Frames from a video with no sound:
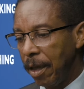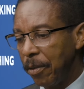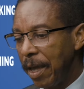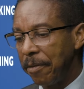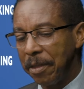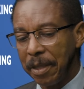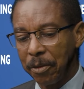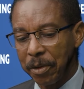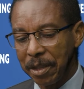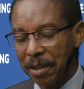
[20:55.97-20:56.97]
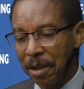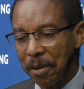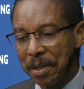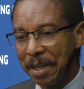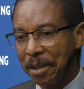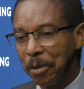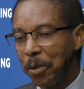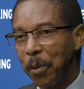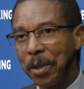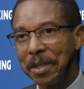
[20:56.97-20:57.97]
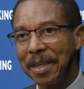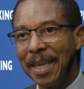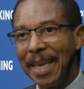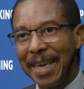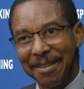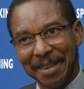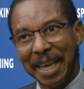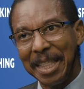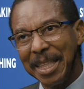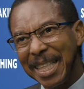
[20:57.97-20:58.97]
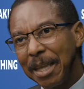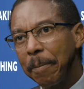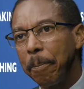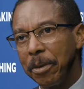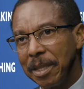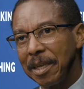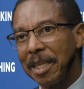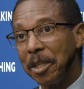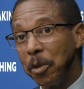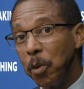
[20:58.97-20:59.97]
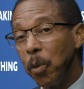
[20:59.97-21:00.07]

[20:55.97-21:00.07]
don't have anything written down, and I don't know what, is there anything particular that you